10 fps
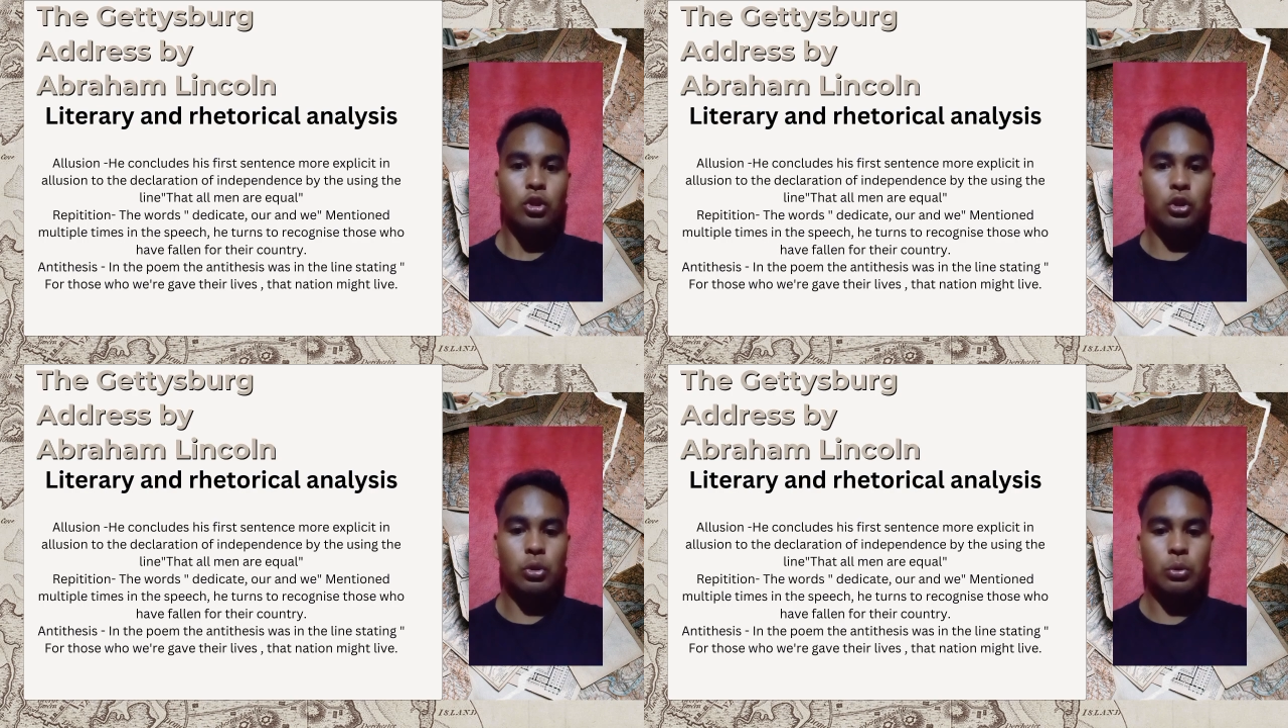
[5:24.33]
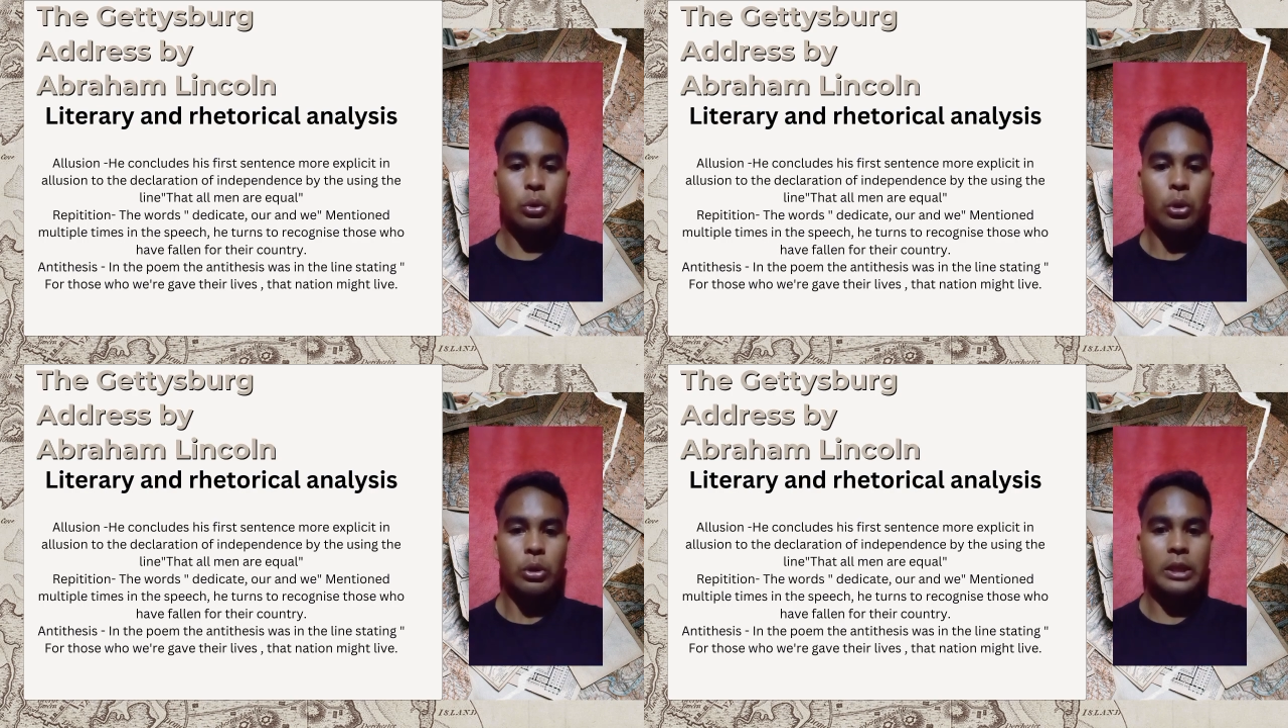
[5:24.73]
to
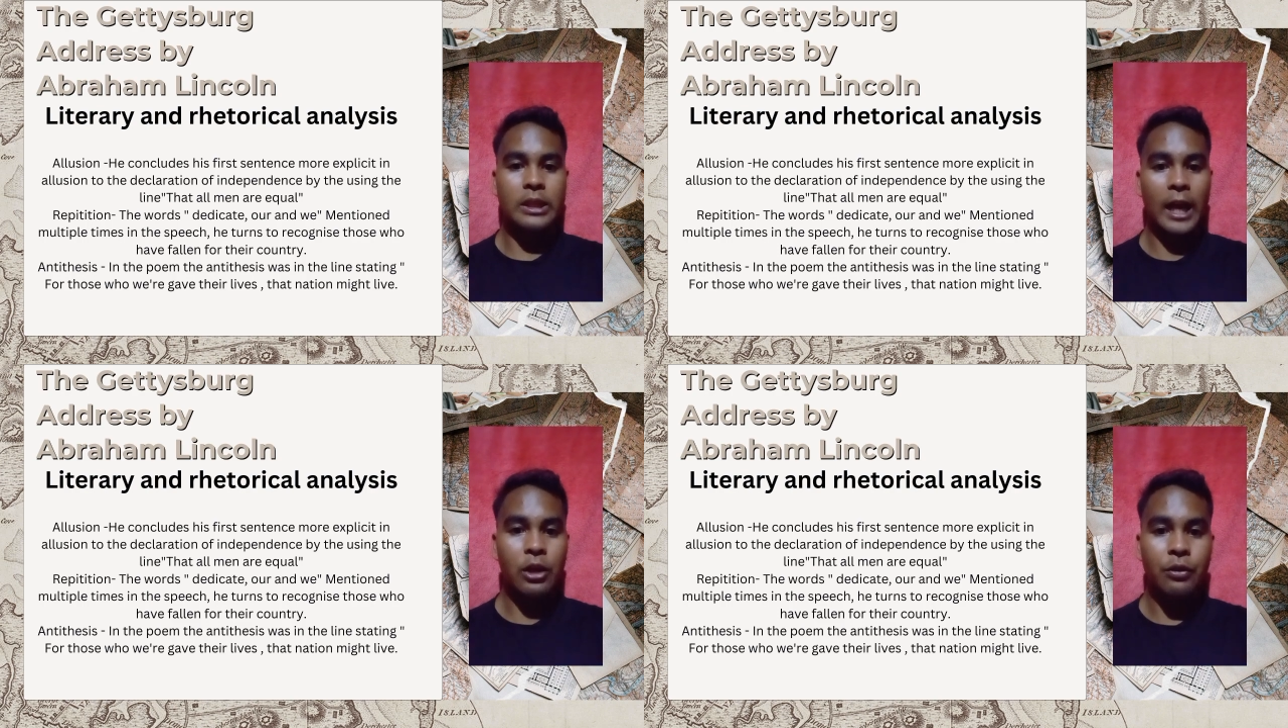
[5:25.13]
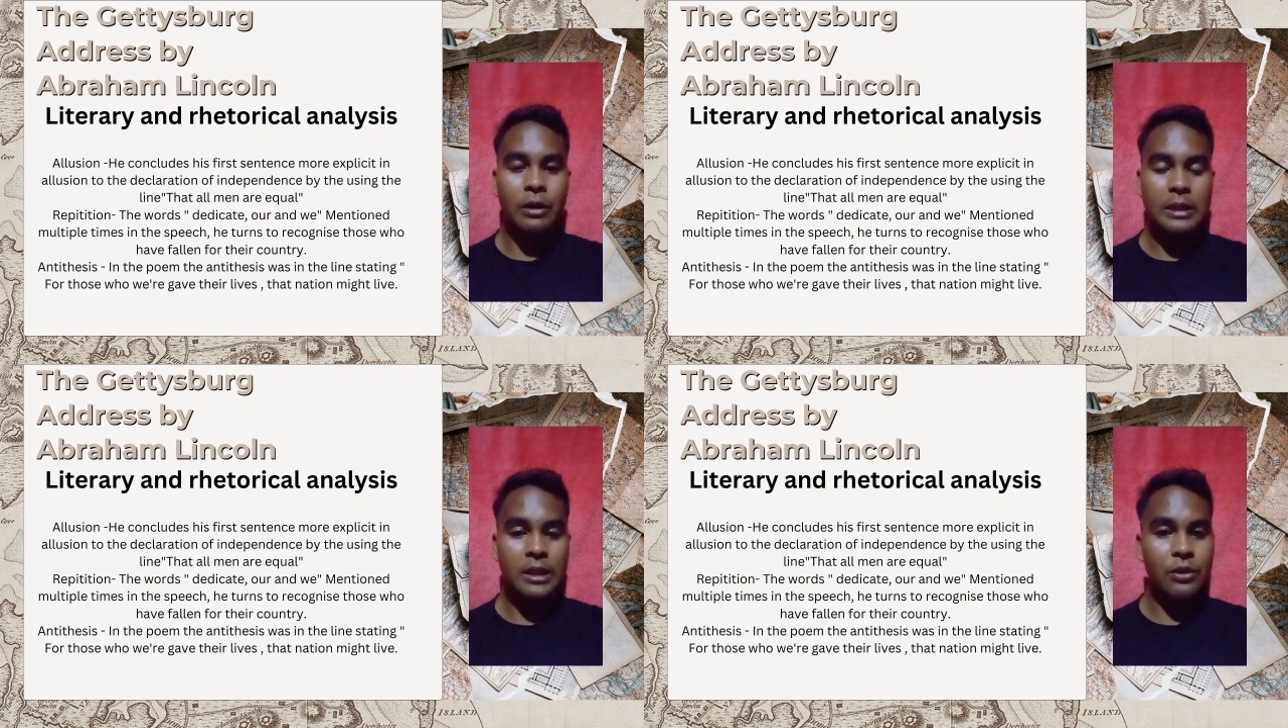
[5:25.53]

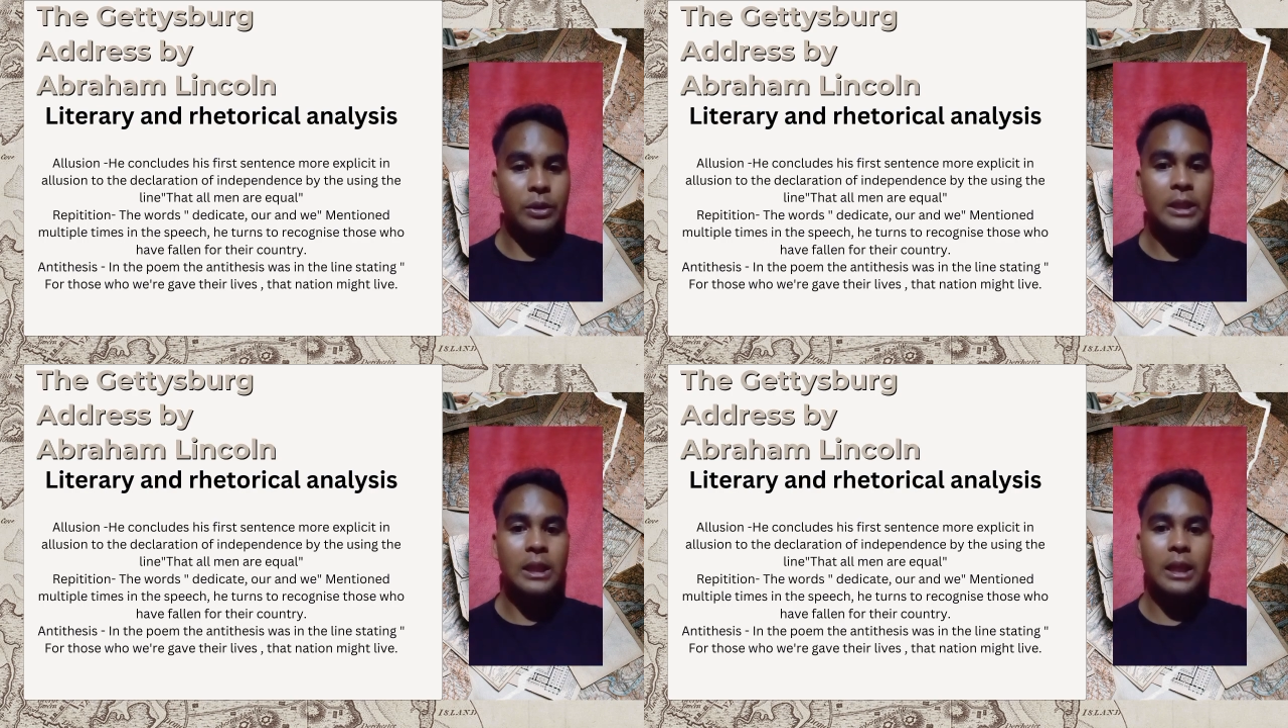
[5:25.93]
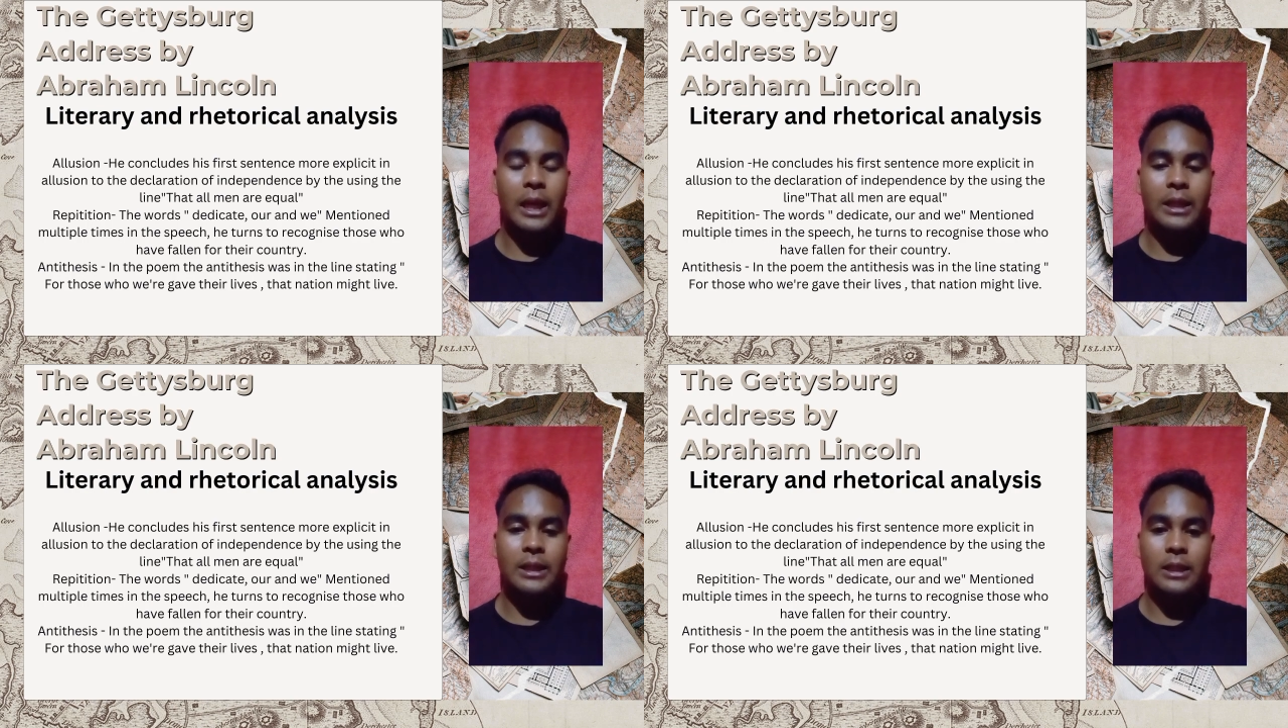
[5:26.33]
the
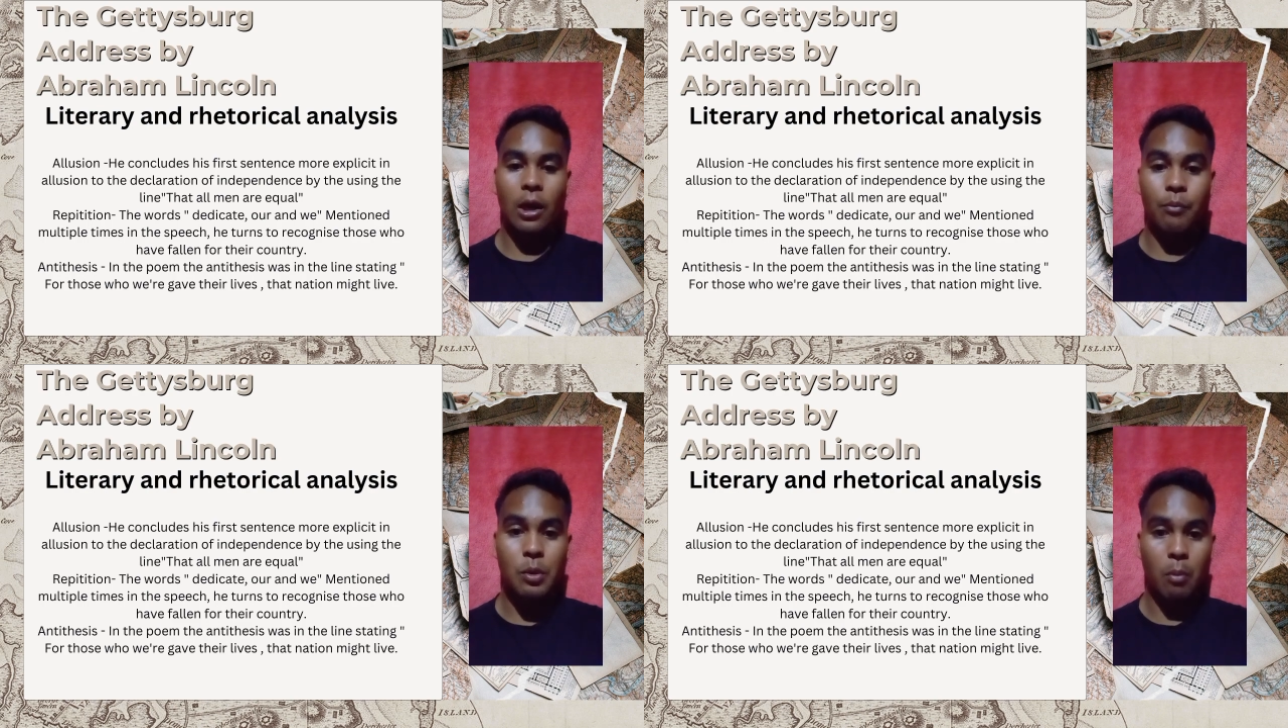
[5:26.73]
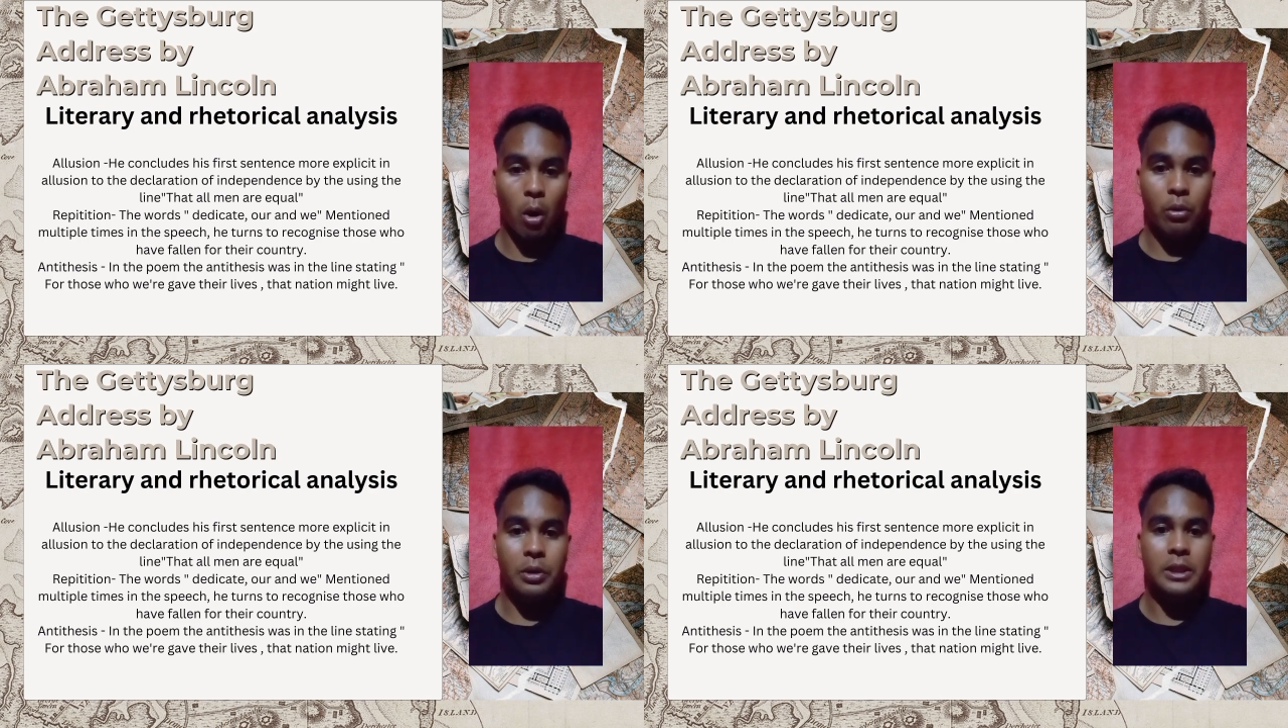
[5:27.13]
resilience of
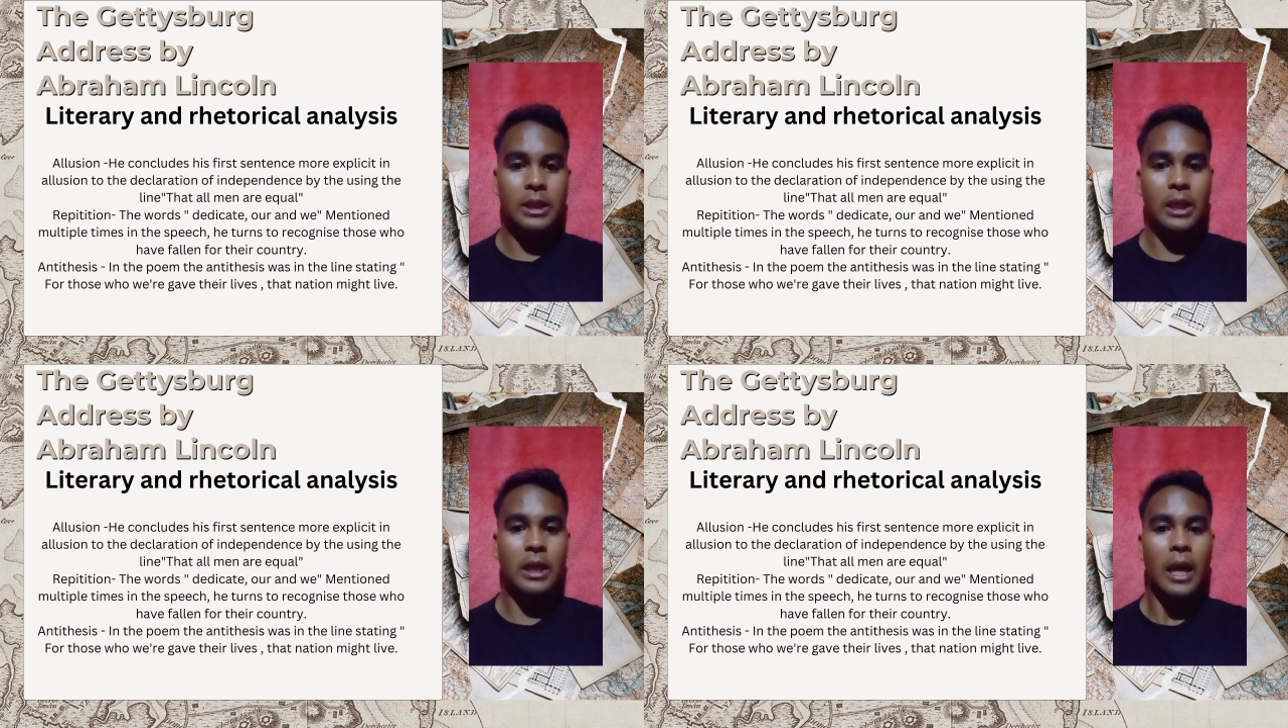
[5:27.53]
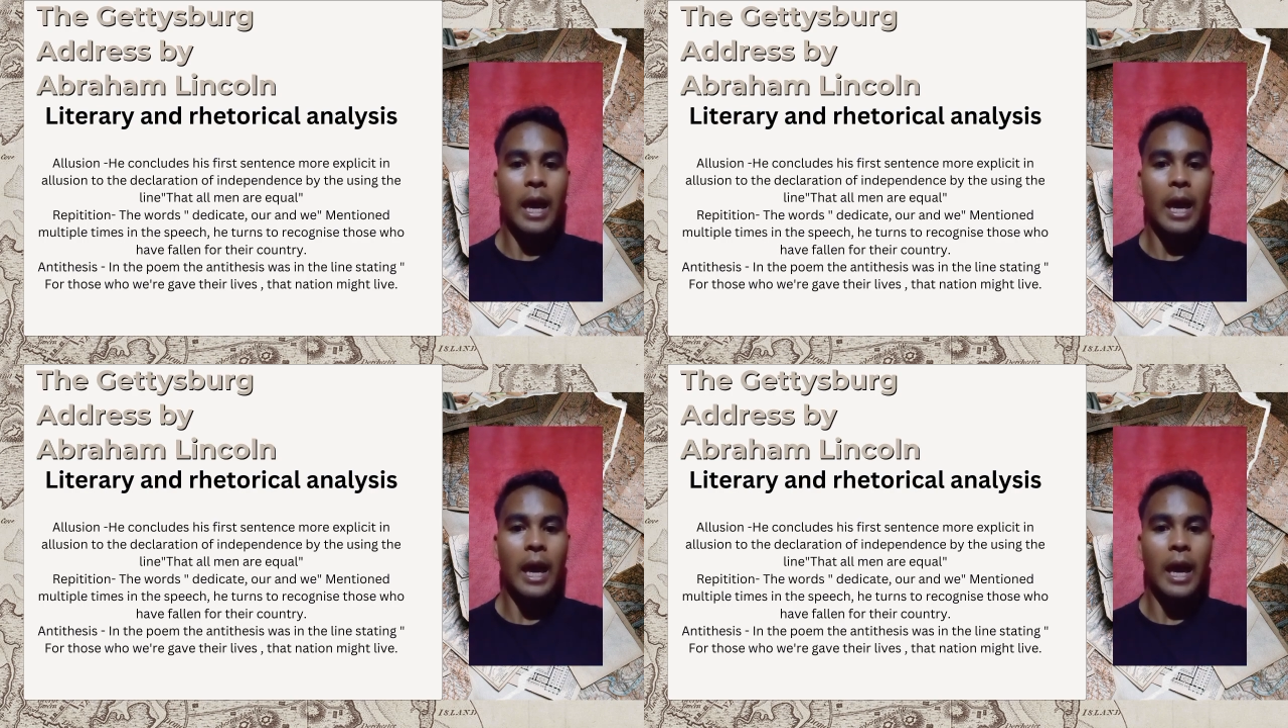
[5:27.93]
democracy